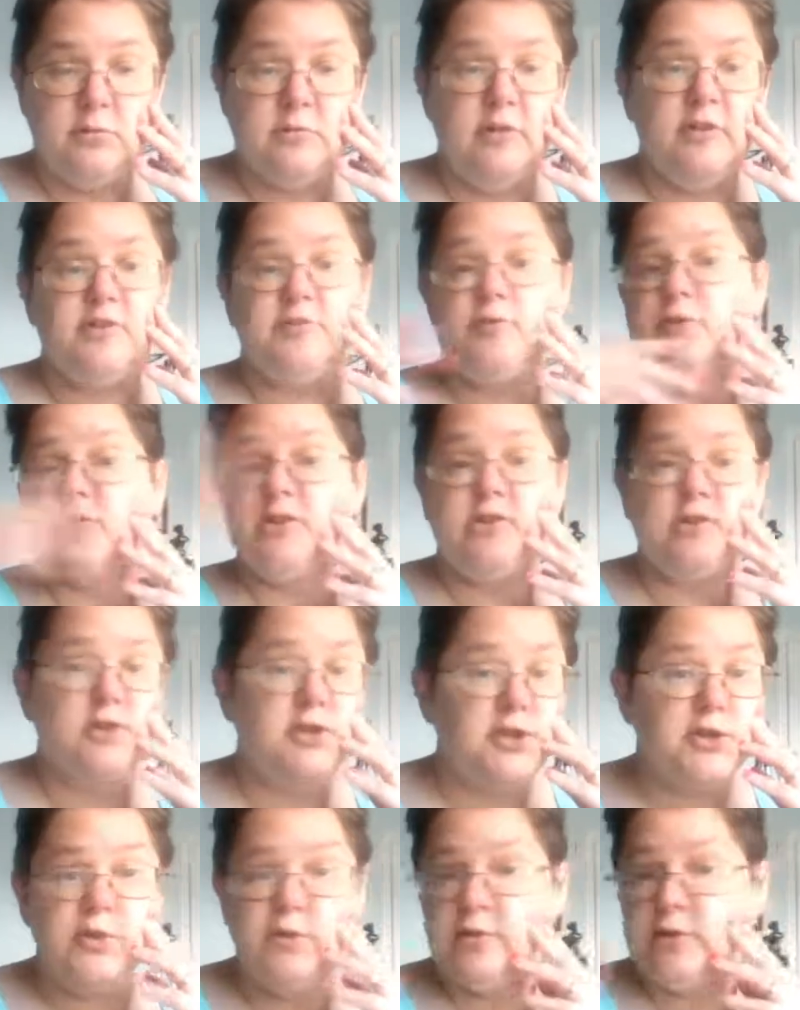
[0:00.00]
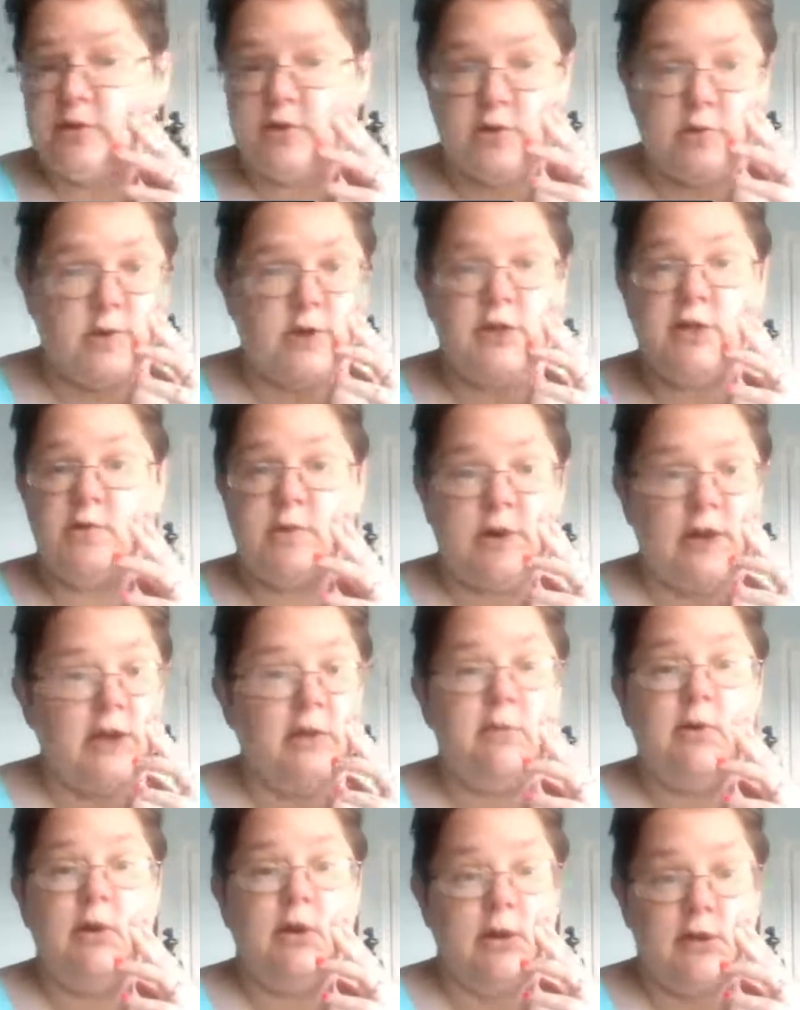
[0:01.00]
We were supposed to do this cruise in
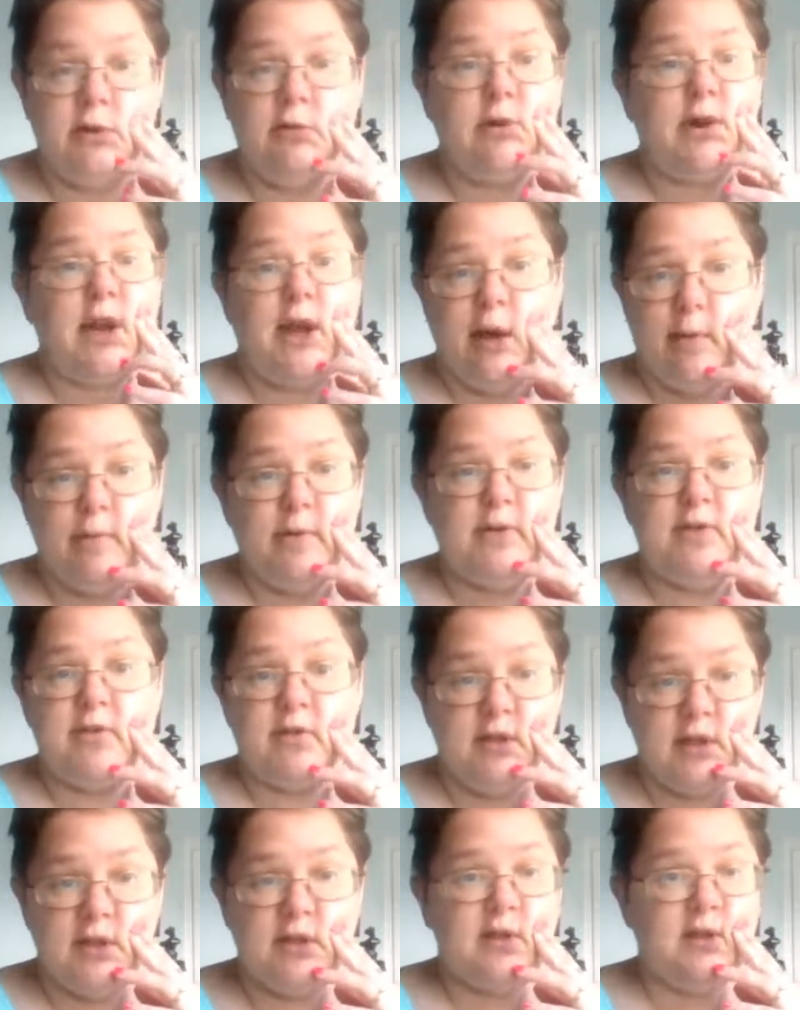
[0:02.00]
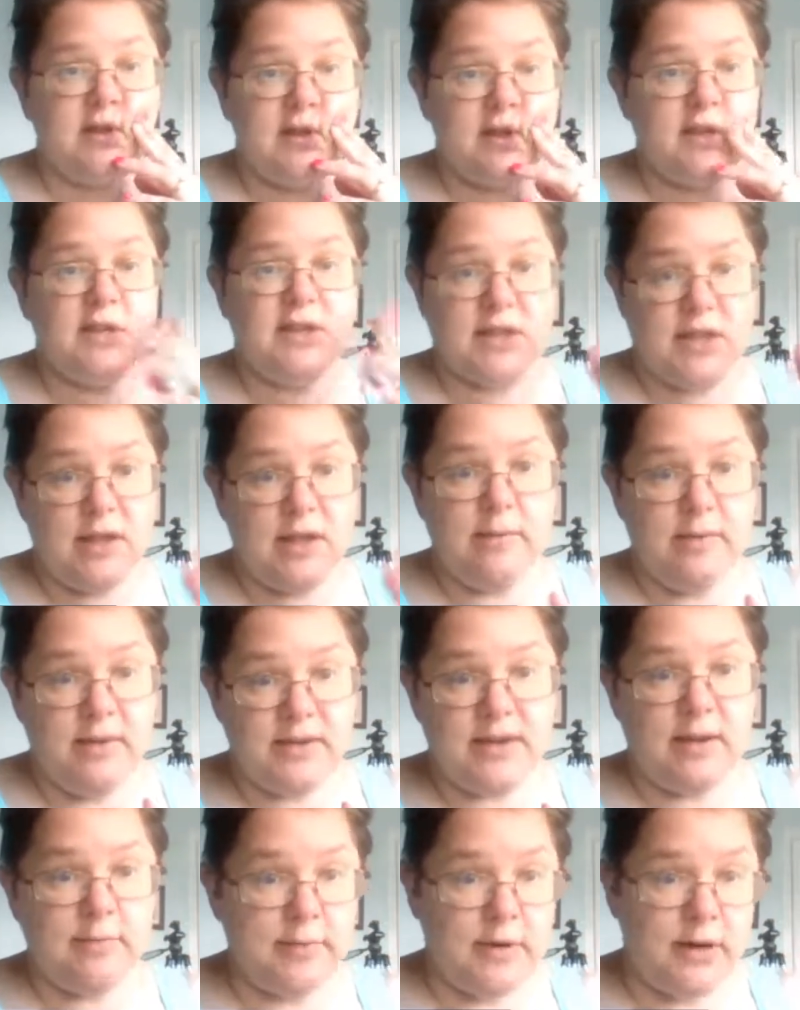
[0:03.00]
2020, and we all know what happened. So
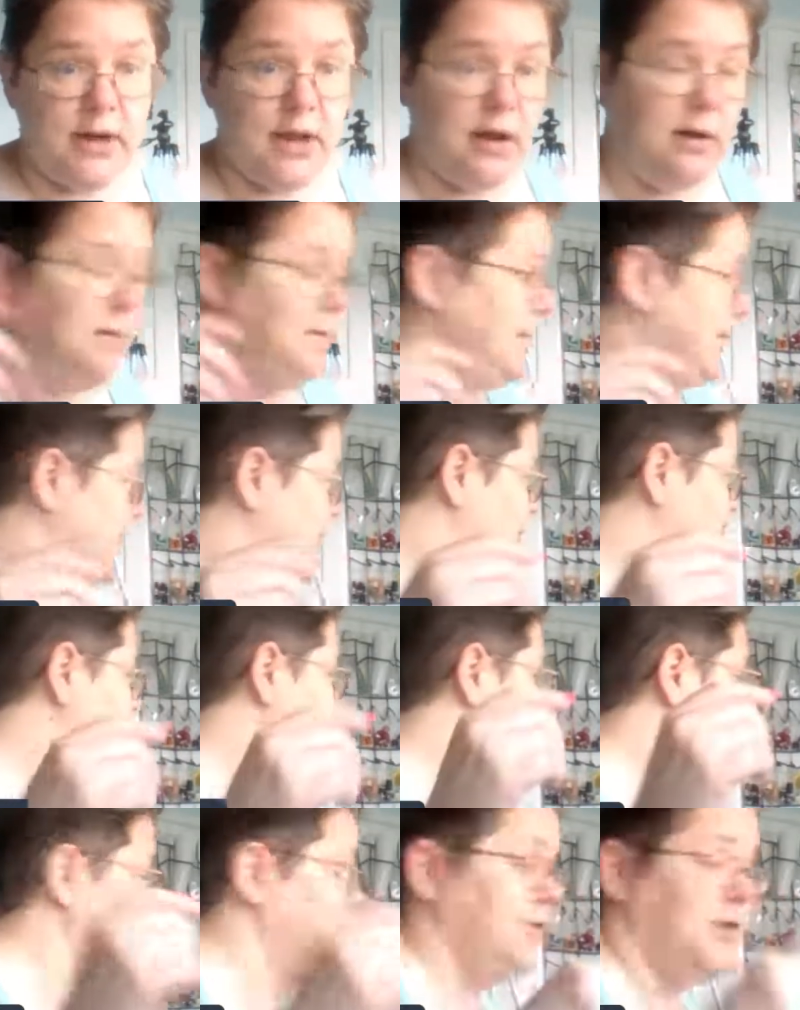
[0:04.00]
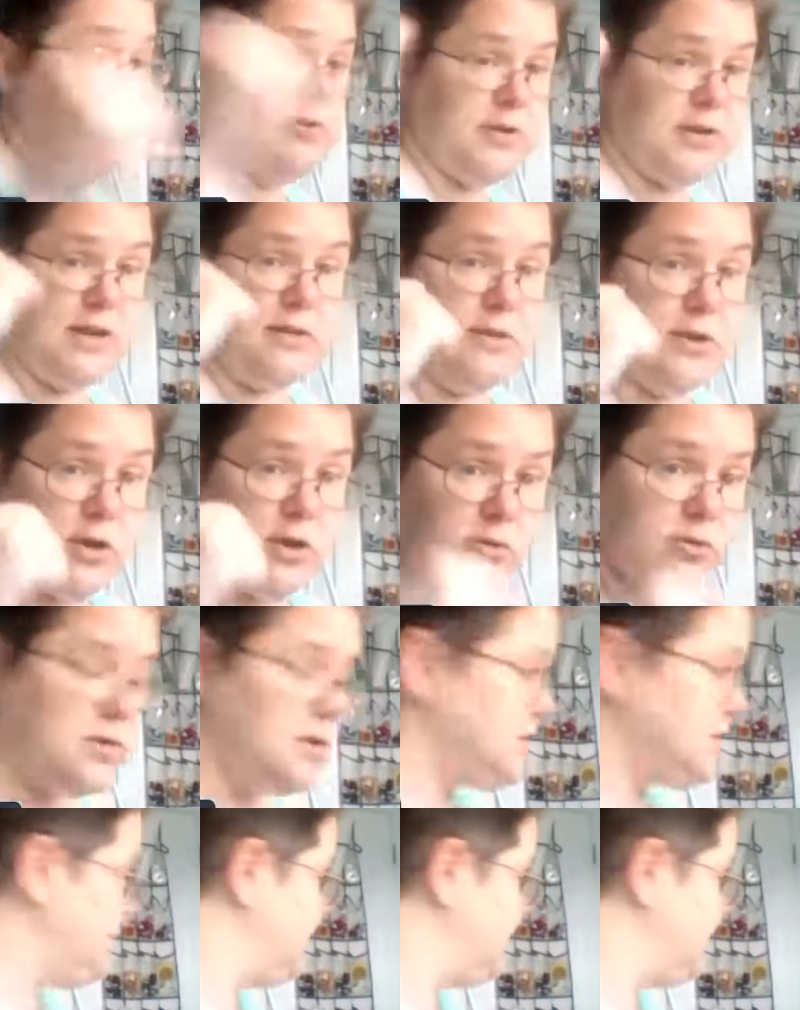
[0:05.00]
it's happening now. We're going down the coast.